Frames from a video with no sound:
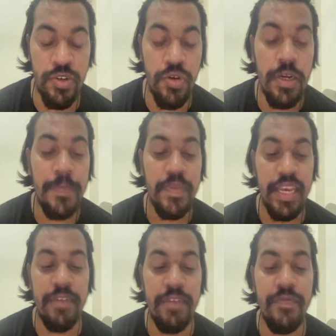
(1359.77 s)

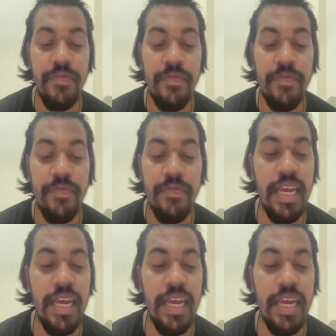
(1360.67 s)
In Windows we have
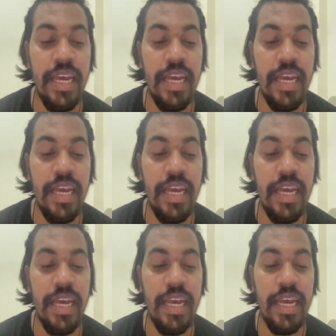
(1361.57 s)
some startup path where
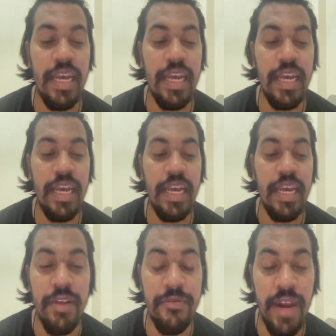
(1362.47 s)
we can upload a
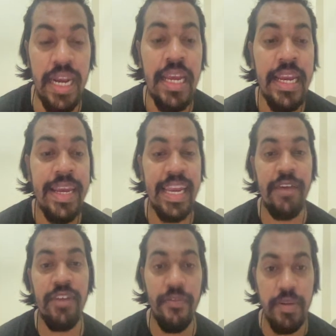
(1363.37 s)
malware file
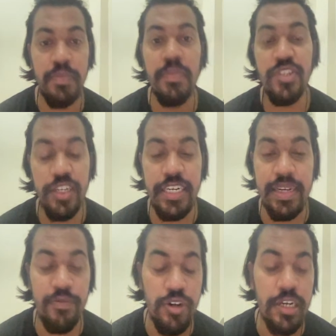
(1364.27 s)
even after machine
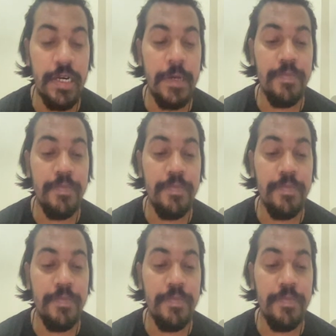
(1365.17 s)
reboot.